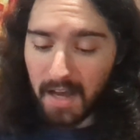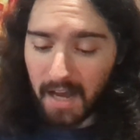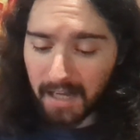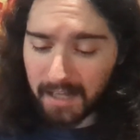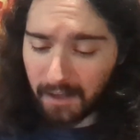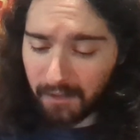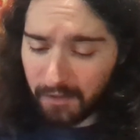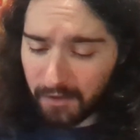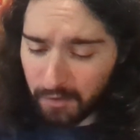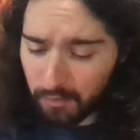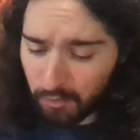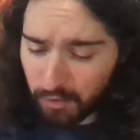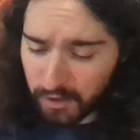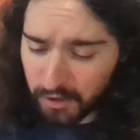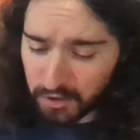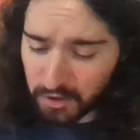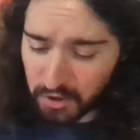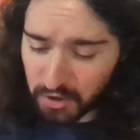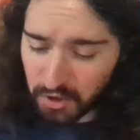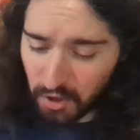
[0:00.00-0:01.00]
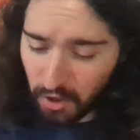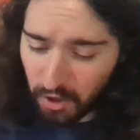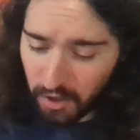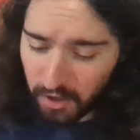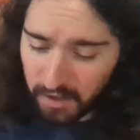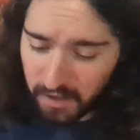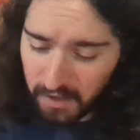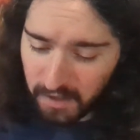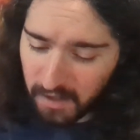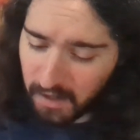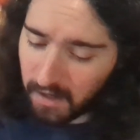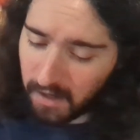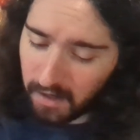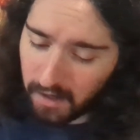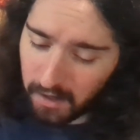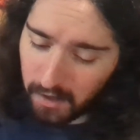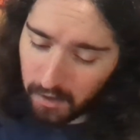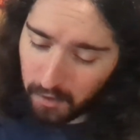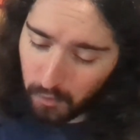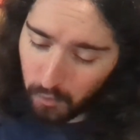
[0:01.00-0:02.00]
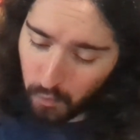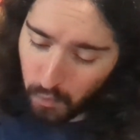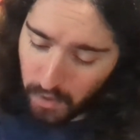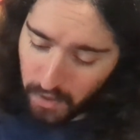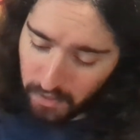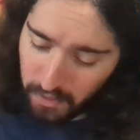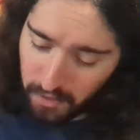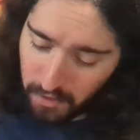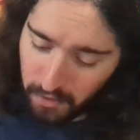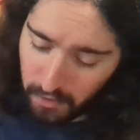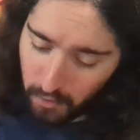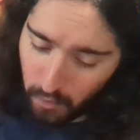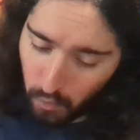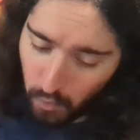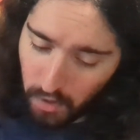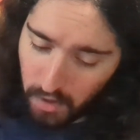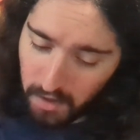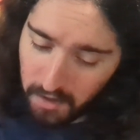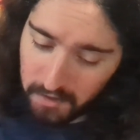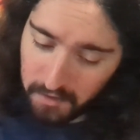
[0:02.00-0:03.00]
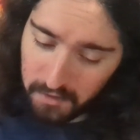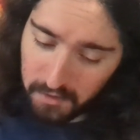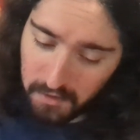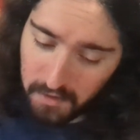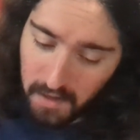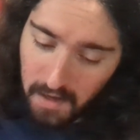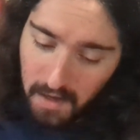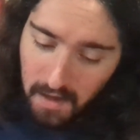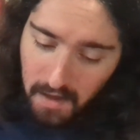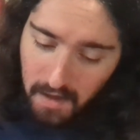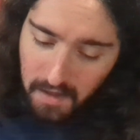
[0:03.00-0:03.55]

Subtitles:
And I think we're going to start with the one